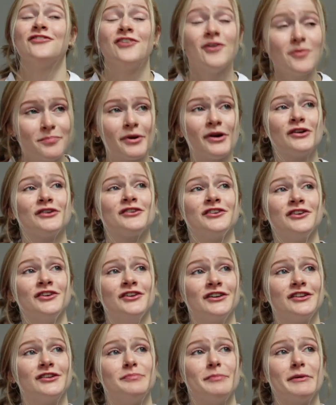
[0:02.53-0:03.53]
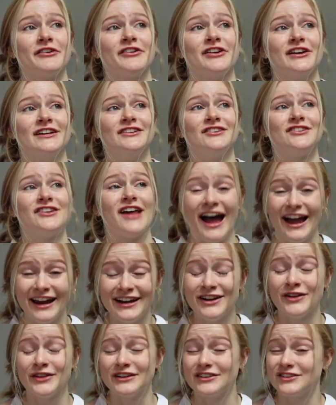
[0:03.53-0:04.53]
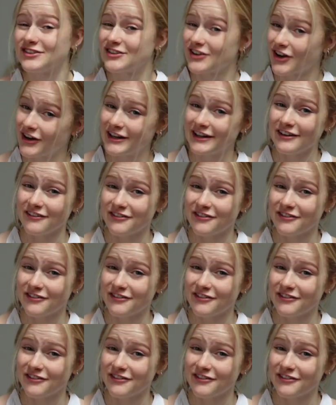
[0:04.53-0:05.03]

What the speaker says: From personal experience, I know that starting